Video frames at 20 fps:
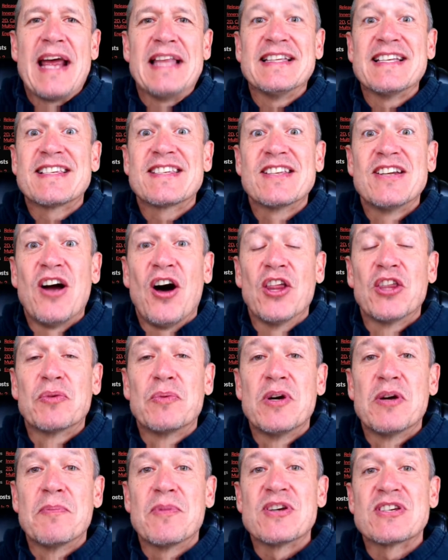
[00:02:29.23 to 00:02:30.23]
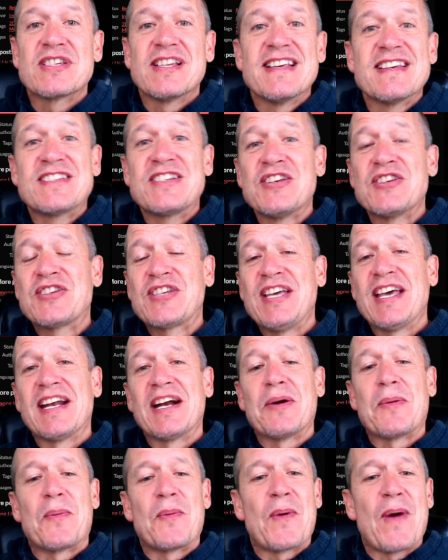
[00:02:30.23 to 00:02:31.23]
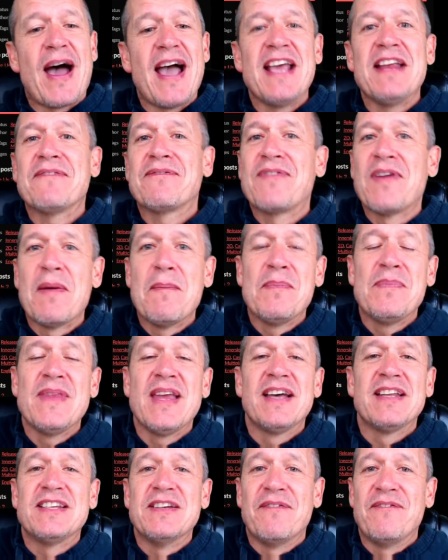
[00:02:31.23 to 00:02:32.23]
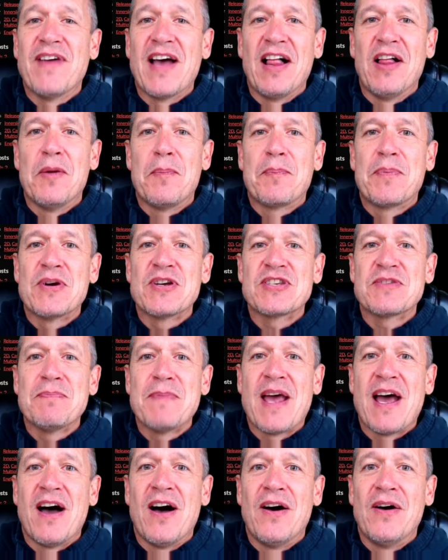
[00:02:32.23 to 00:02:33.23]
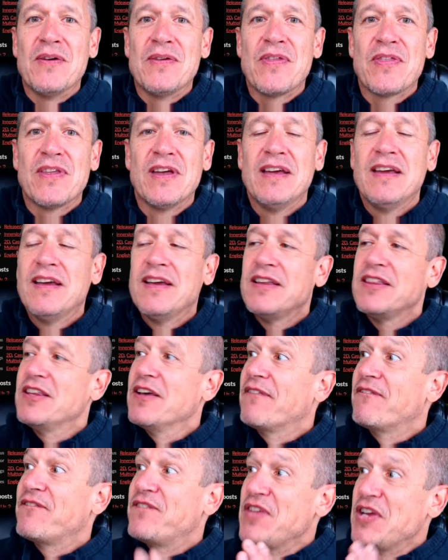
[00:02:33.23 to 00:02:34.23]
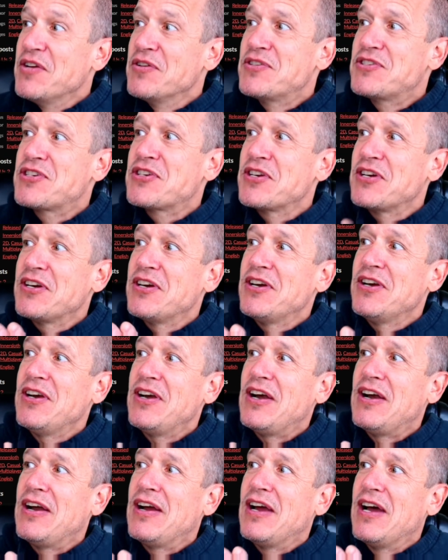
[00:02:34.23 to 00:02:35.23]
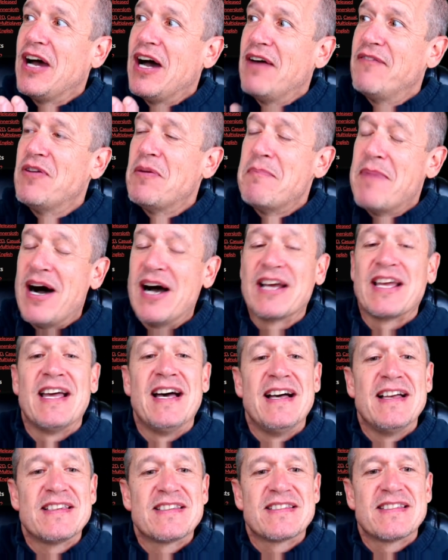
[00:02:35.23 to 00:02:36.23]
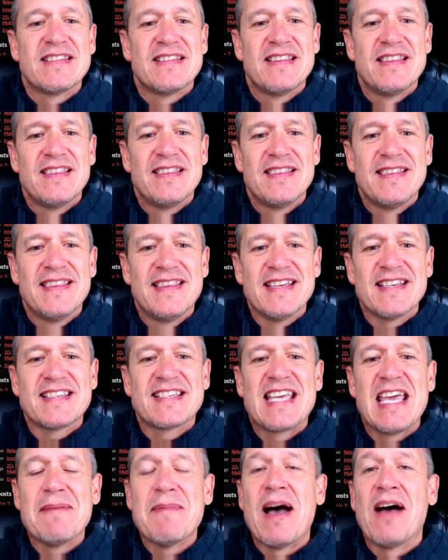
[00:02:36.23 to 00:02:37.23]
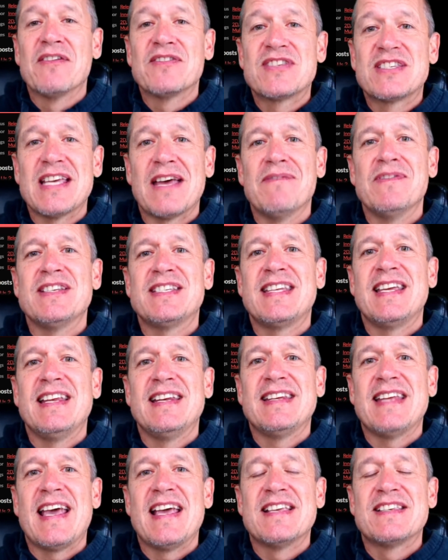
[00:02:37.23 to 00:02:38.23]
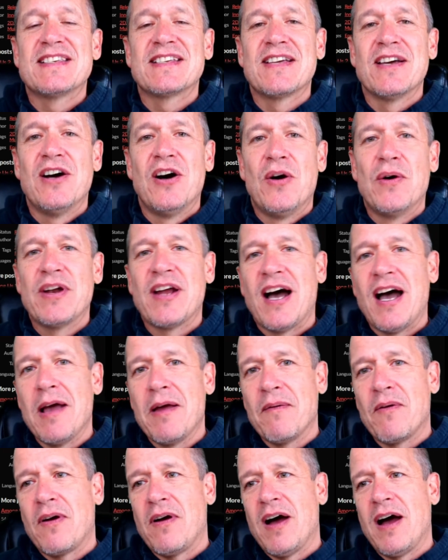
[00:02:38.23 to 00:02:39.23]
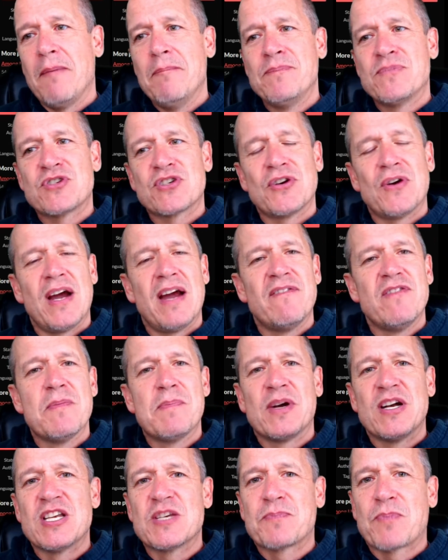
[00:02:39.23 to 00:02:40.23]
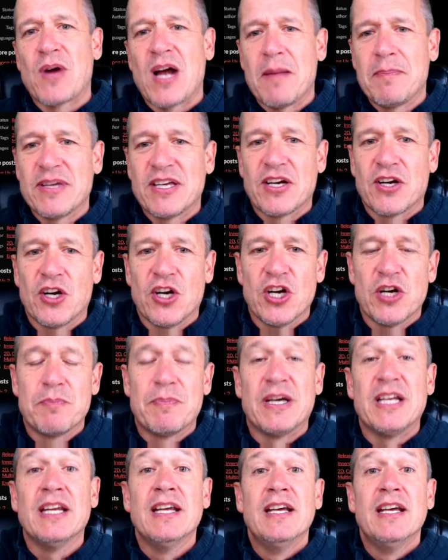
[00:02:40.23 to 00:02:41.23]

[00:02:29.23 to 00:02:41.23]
listen to all the rumors? Let's just get it right from the developer's mouth. The future of Among Us. This came out 17 days ago, and I'm sure everybody's probably heard, but